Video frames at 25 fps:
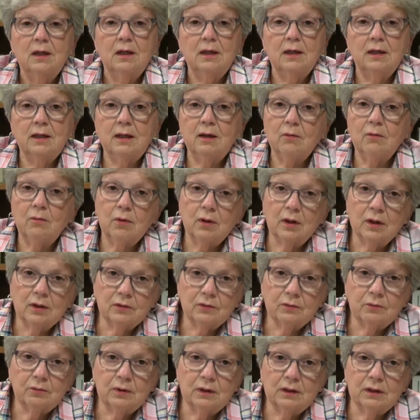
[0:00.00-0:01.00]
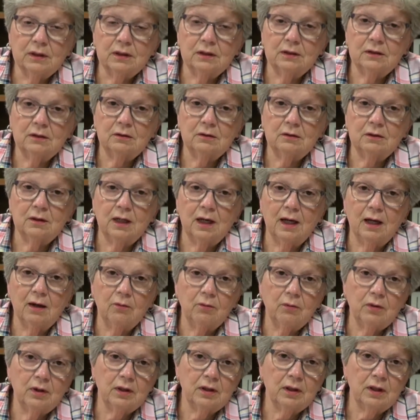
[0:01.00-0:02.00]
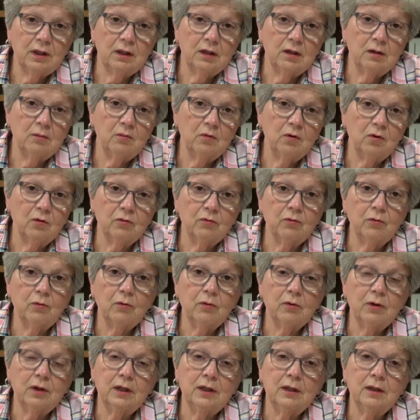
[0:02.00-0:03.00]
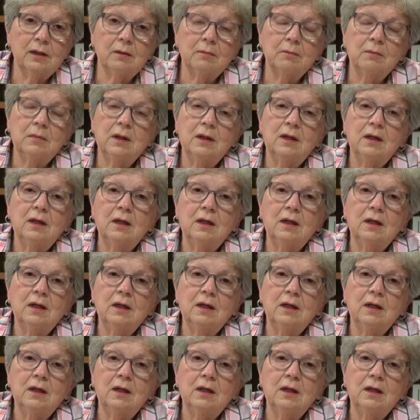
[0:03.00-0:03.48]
and he was willing to die with him or for him,